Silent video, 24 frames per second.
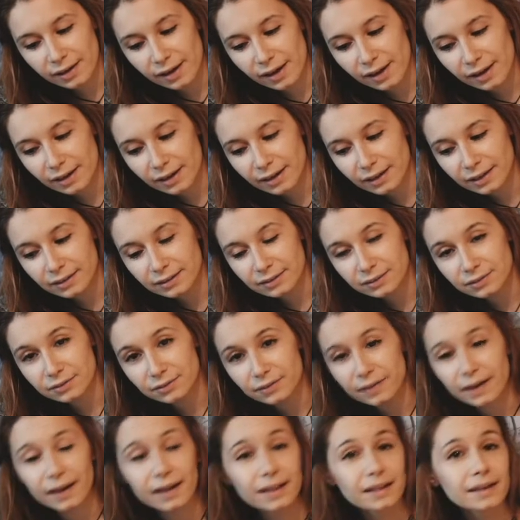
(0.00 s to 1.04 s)
and
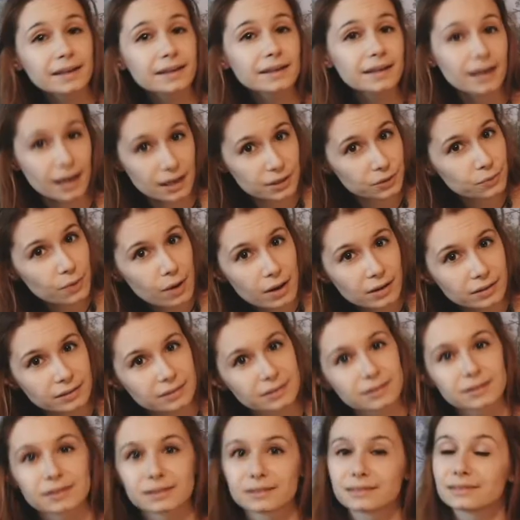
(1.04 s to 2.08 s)
feeling, guess
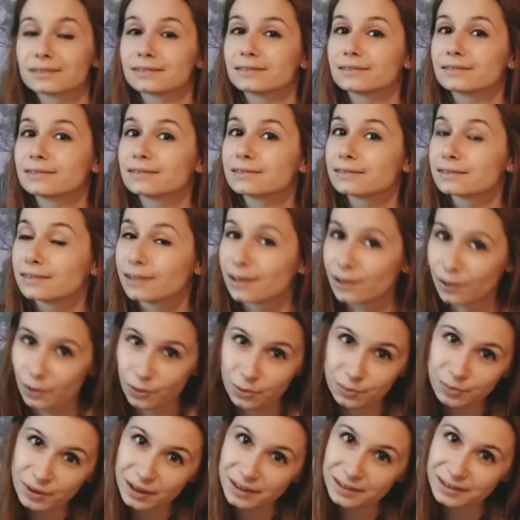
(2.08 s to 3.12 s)
what?
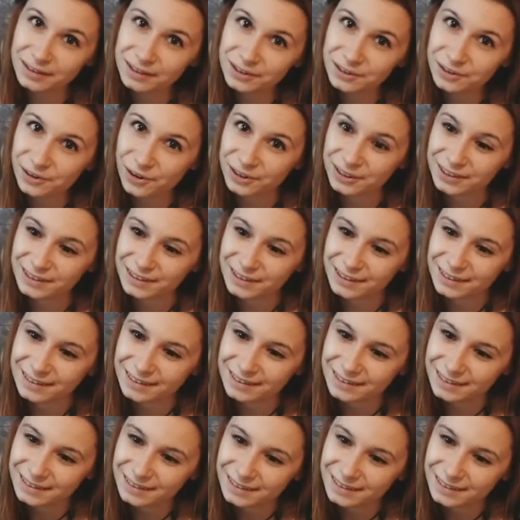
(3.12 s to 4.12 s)
Gloomy and exhausted.